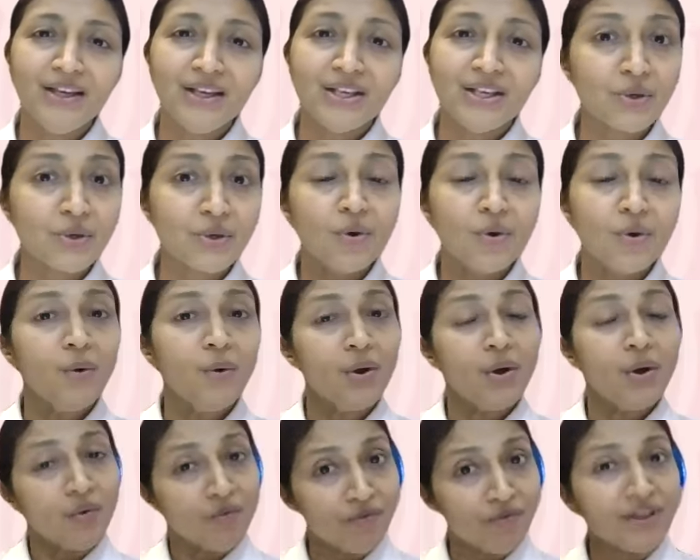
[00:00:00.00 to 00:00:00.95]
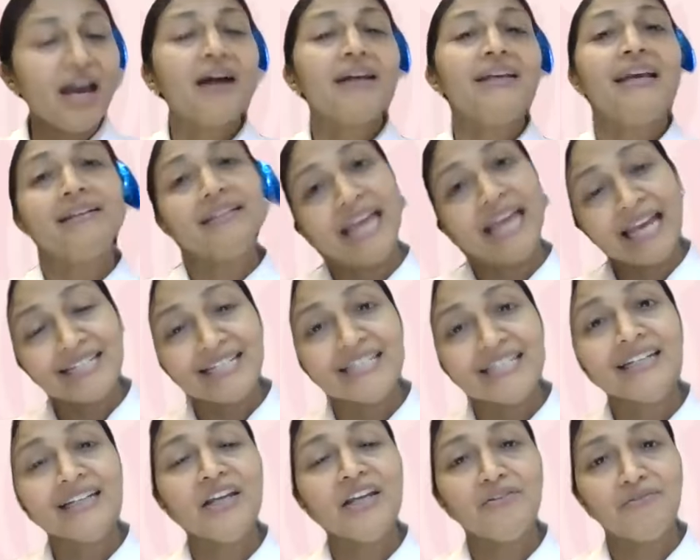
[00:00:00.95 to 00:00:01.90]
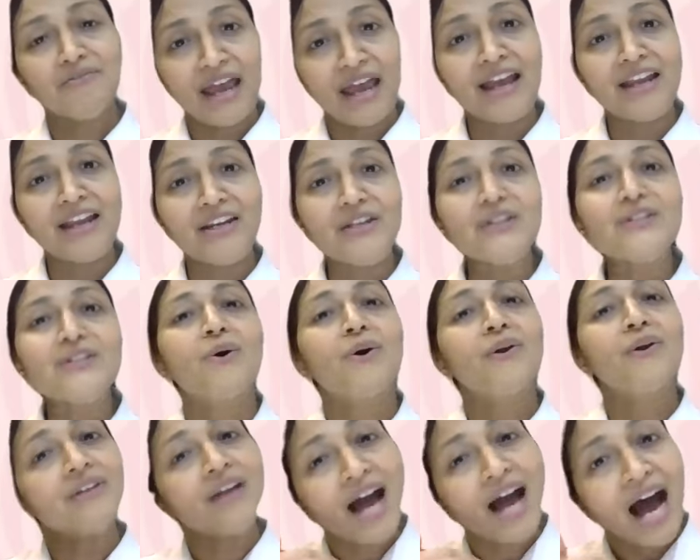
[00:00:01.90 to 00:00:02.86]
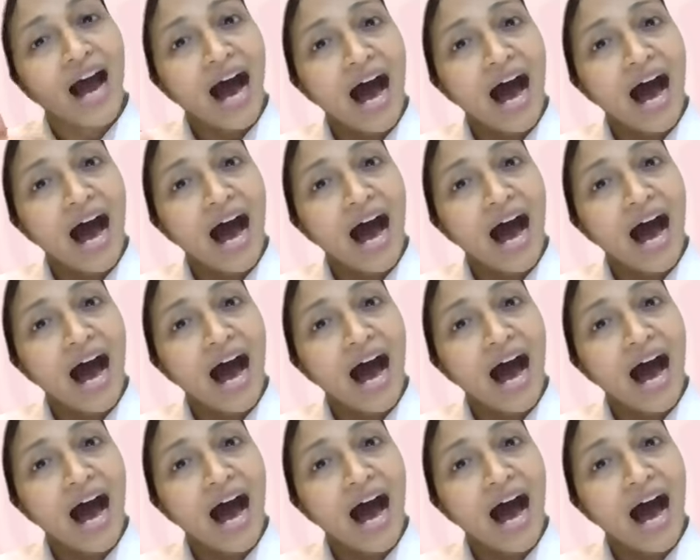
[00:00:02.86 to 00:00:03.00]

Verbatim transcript: So we are getting an awareness on